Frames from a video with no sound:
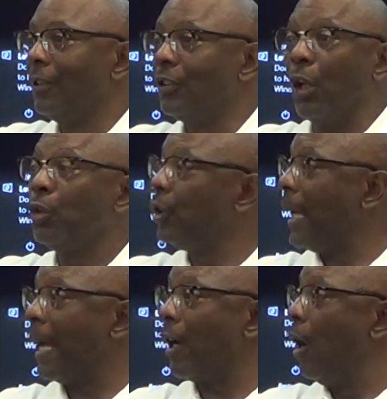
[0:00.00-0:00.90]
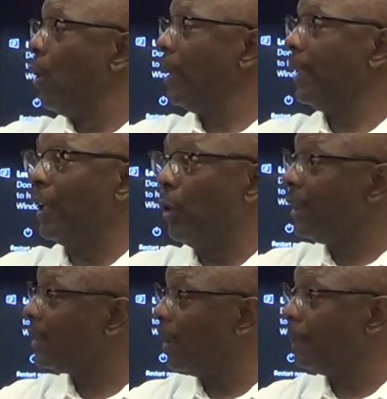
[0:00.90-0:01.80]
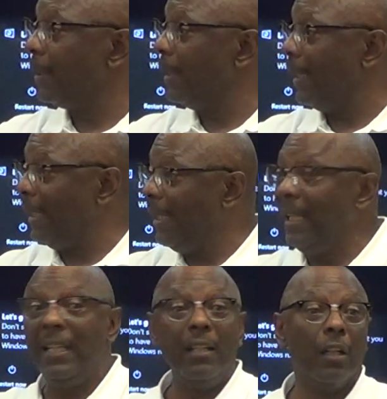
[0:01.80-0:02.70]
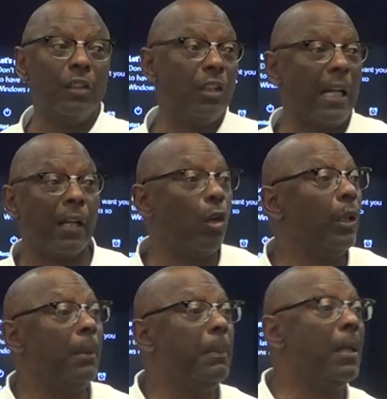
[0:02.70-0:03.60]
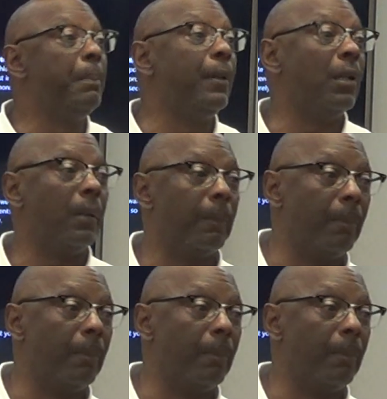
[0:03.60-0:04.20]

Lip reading: So should I go on and go get something to eat or should I go get me a beer?